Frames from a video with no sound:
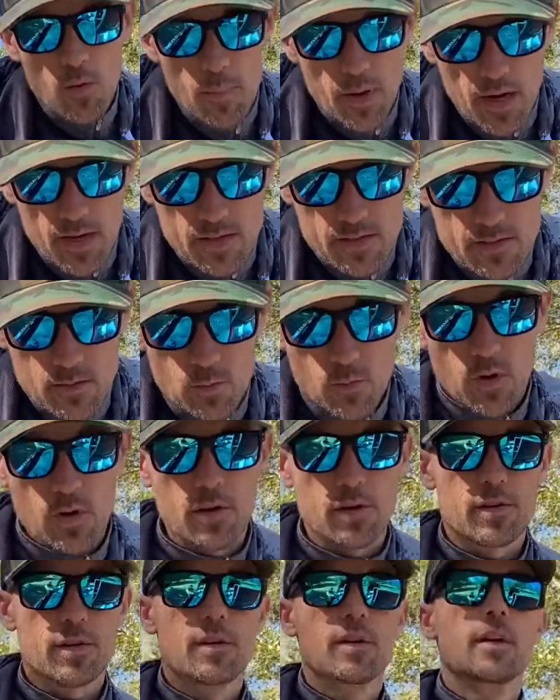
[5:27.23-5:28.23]
bodies of
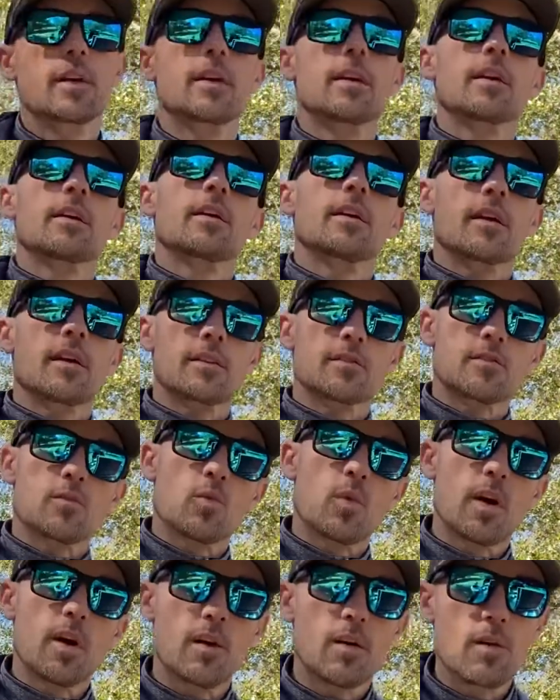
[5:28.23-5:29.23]
water as
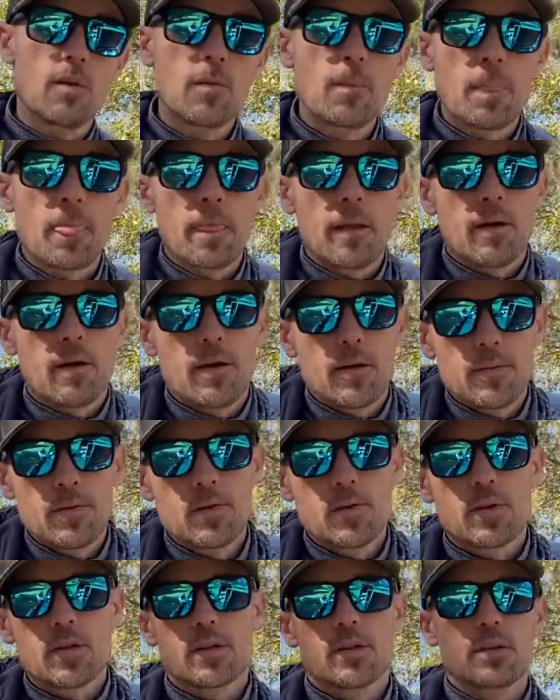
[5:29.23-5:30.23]
well. You
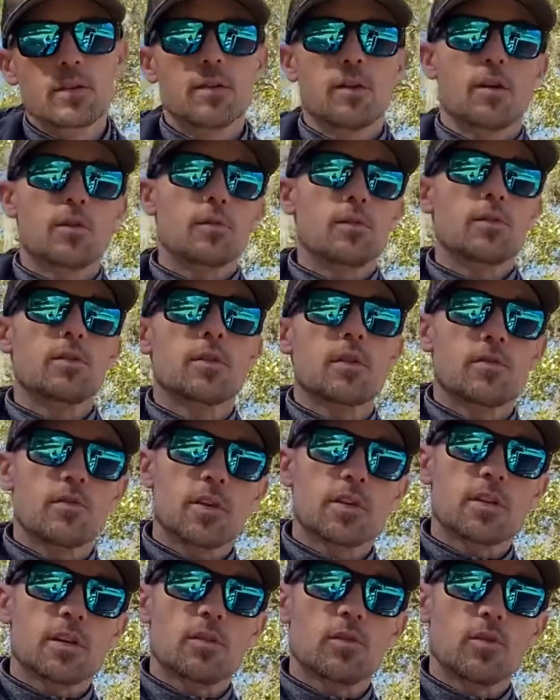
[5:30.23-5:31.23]
can
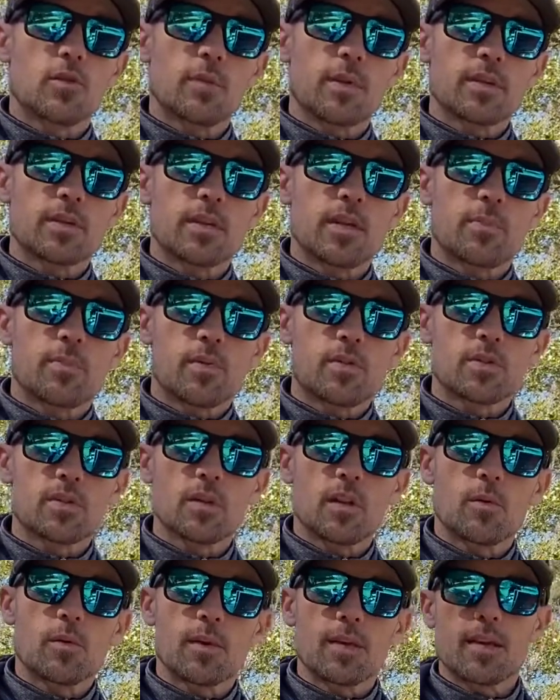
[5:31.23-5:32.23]
fish it a little bit deeper,
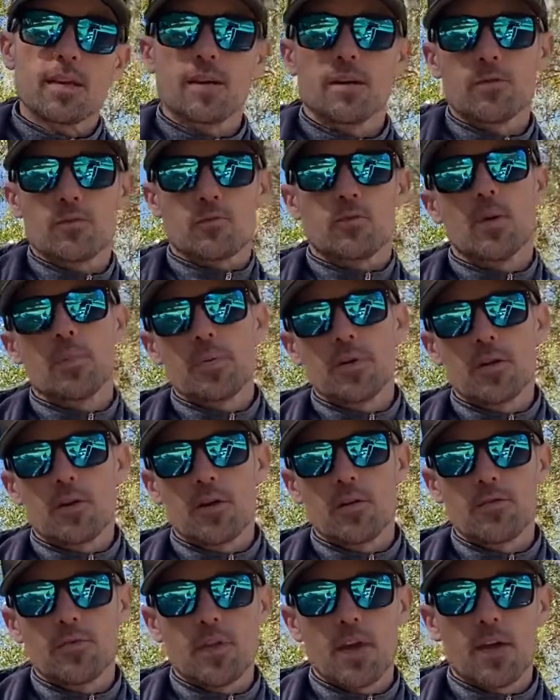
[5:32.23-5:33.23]
slow it down, rip it
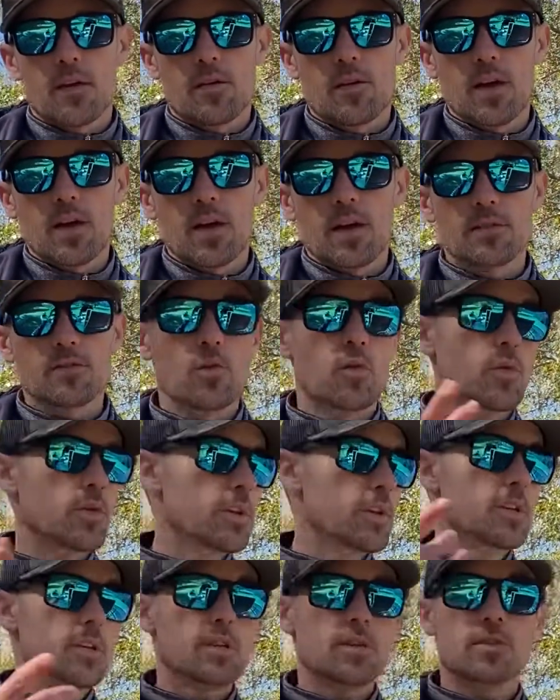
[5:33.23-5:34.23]
off that grass, or you
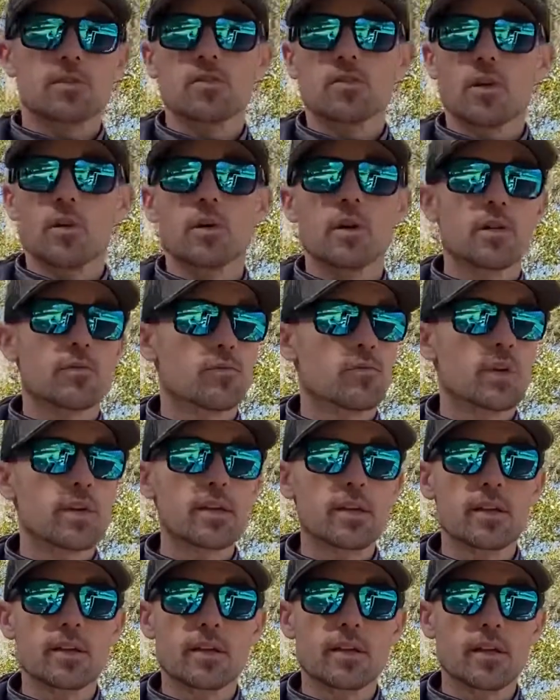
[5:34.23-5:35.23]
can just throw it and
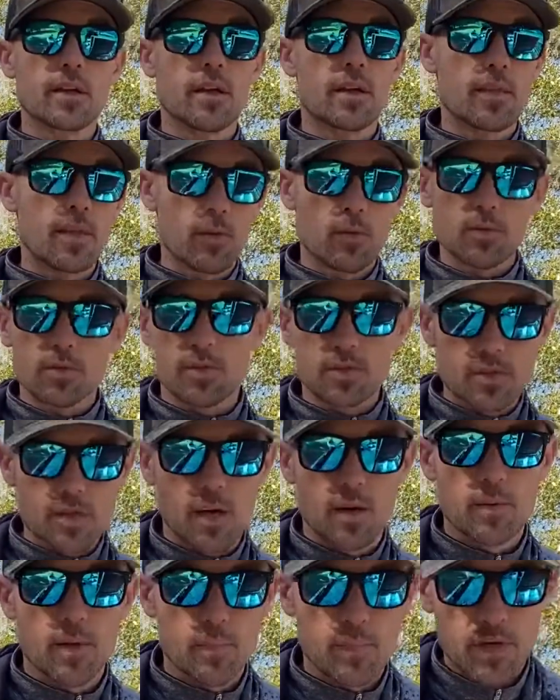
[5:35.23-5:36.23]
reel it, and they will just
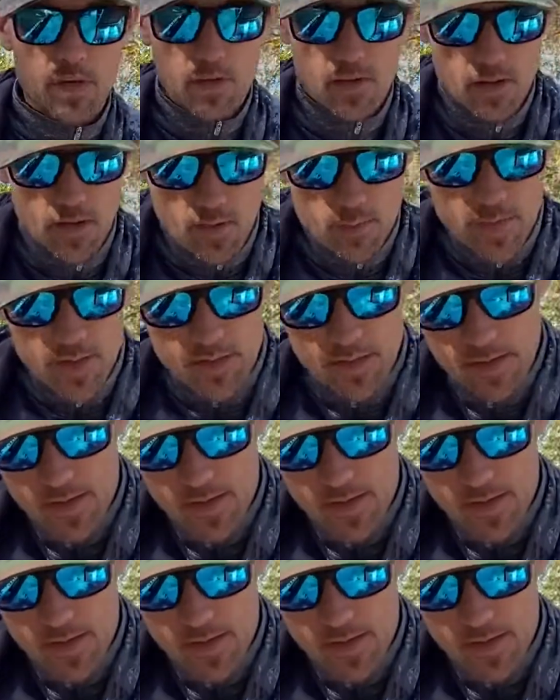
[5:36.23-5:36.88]
come up and club it.